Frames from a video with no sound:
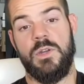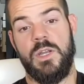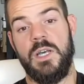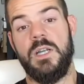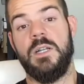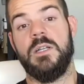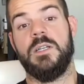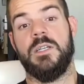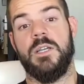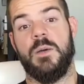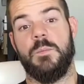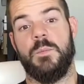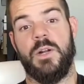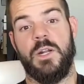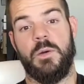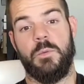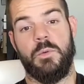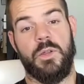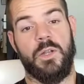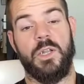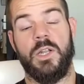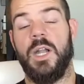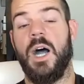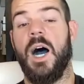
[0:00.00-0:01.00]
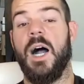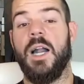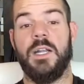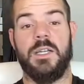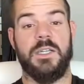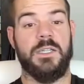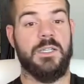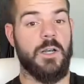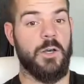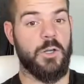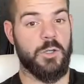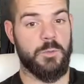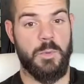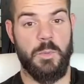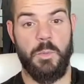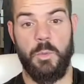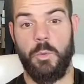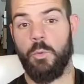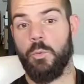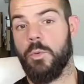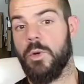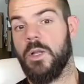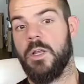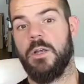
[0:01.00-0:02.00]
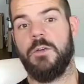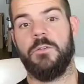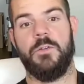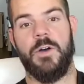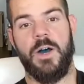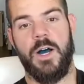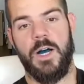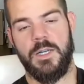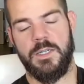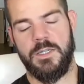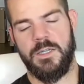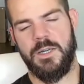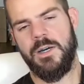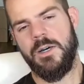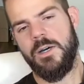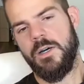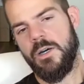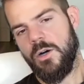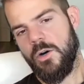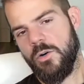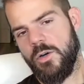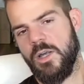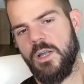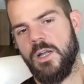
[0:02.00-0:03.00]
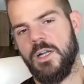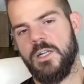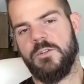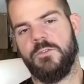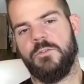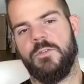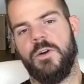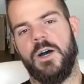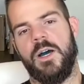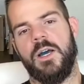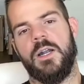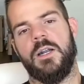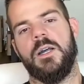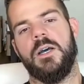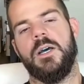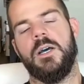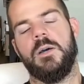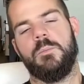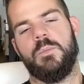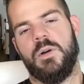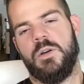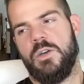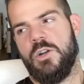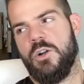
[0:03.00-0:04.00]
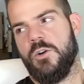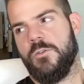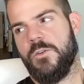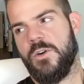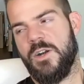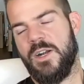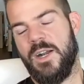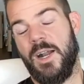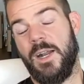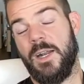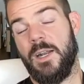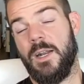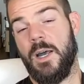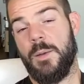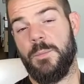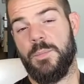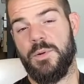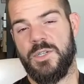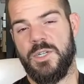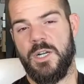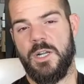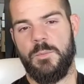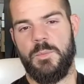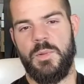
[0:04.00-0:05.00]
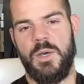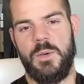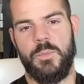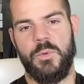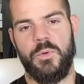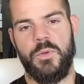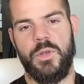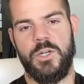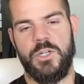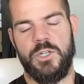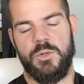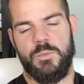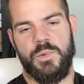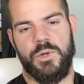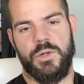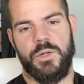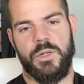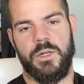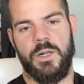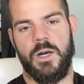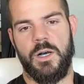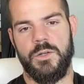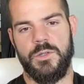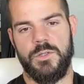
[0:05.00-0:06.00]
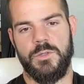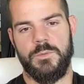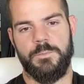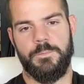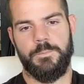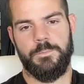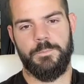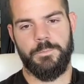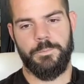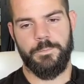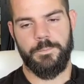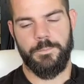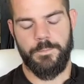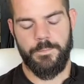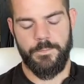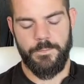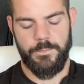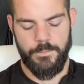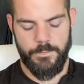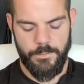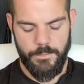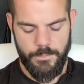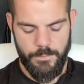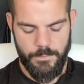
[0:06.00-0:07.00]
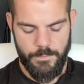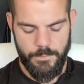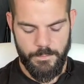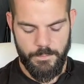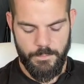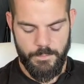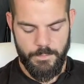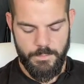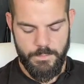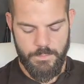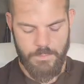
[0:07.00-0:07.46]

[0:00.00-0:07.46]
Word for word: need somebody with a lot of salespeople really fast. Okay, mm-hmm. that's fine. But you know, for ninety-nine percent of people, they should build in-house. Mm-hmm.